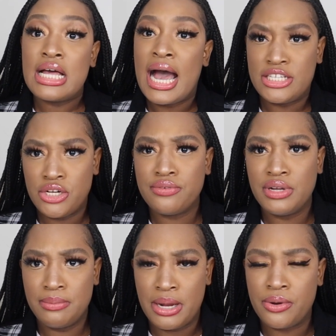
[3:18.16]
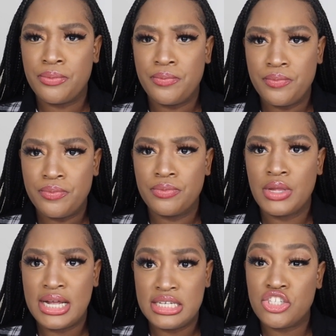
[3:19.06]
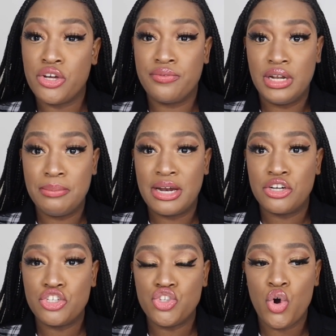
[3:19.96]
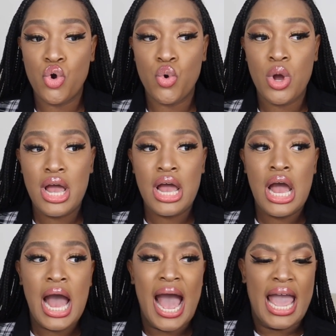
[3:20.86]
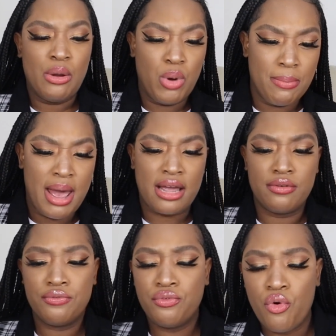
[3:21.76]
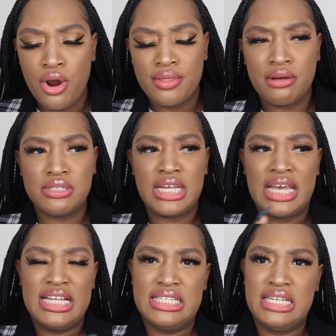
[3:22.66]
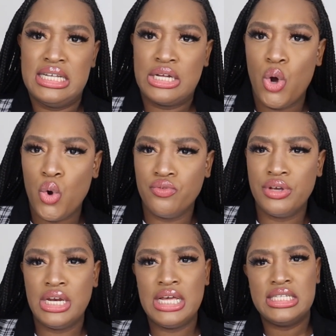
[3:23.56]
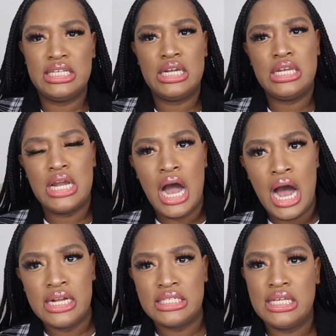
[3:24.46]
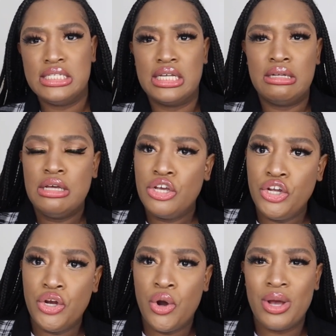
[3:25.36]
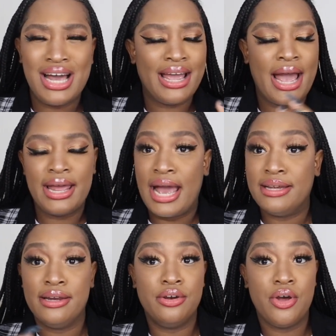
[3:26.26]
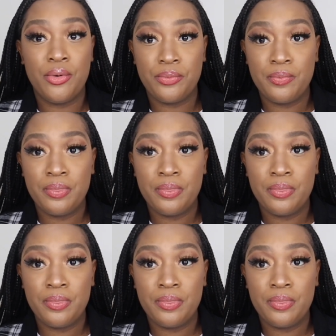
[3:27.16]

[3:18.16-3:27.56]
I started feeling better. I did start feeling better. So I went back and forth. I was like, is it COVID? Is it not? Is it, I didn't know.